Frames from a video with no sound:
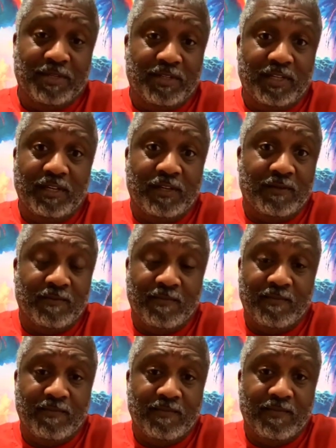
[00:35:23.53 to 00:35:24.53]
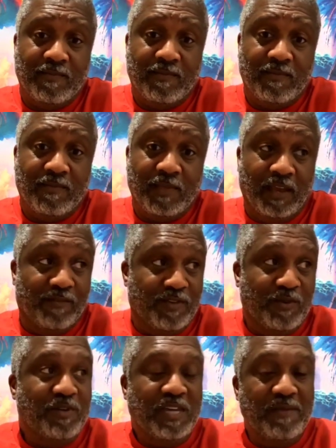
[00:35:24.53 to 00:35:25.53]
I'm just saying.
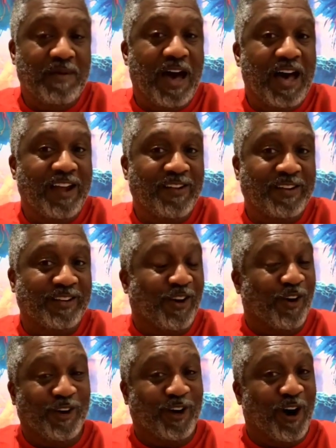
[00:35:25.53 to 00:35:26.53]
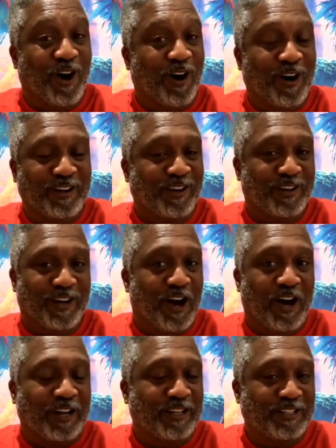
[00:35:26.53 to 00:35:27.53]
If you keep hiring a god or
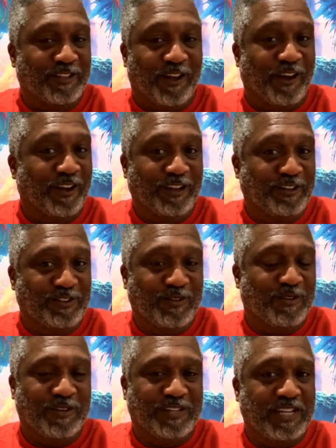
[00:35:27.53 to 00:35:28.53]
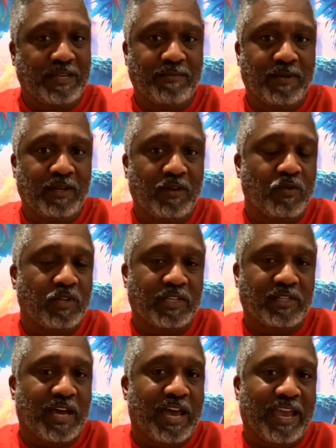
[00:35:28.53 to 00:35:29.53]
goddess or angel or demon who
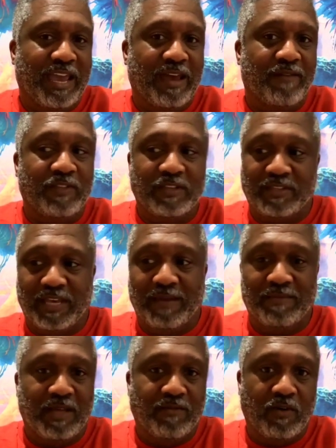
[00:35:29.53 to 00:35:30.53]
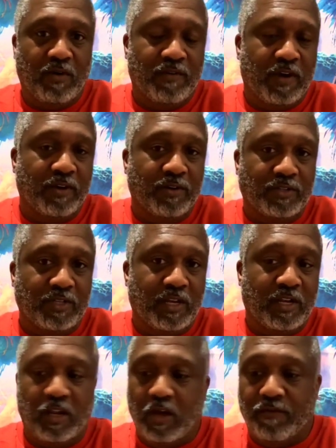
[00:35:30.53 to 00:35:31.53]
does not have the same level of
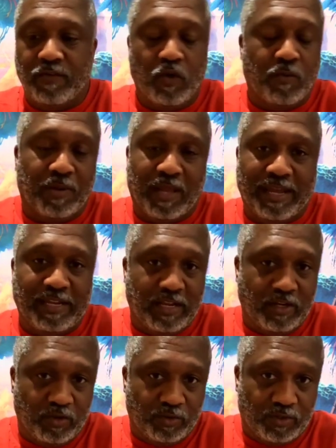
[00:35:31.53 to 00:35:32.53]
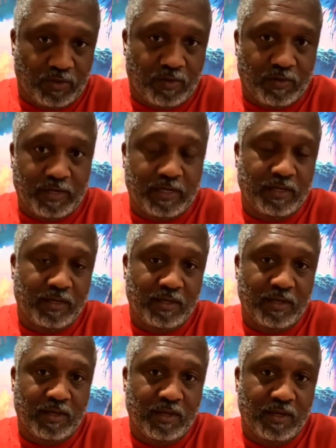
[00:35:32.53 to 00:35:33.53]
understanding of your plight and your story,
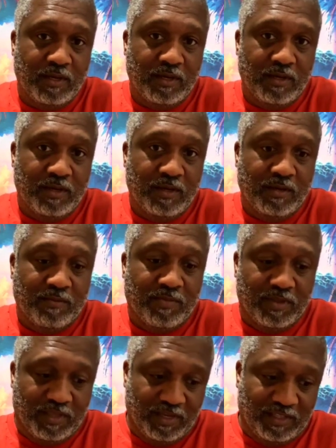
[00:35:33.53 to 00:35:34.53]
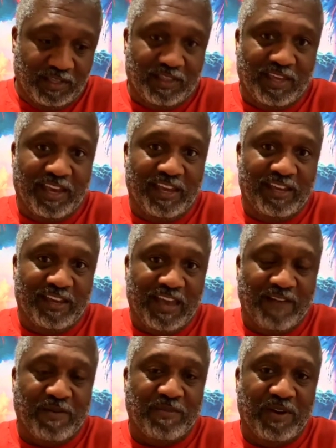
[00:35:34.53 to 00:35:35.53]
but think that
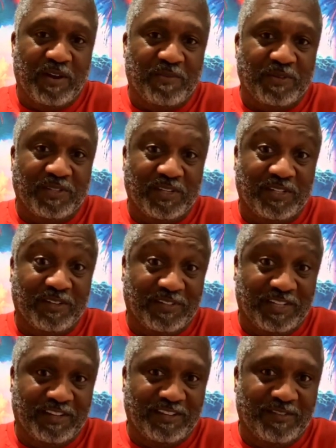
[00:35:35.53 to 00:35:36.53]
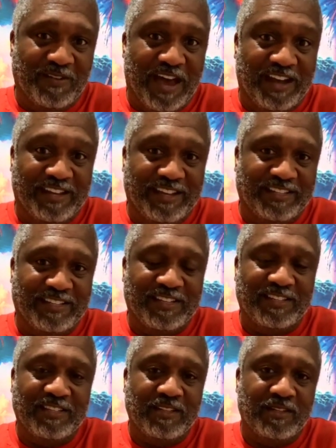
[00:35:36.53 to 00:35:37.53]
they have a better position to tell you how they
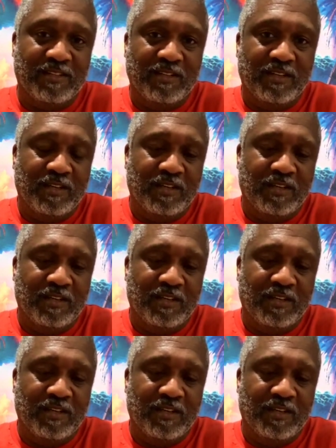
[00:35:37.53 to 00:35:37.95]
exist,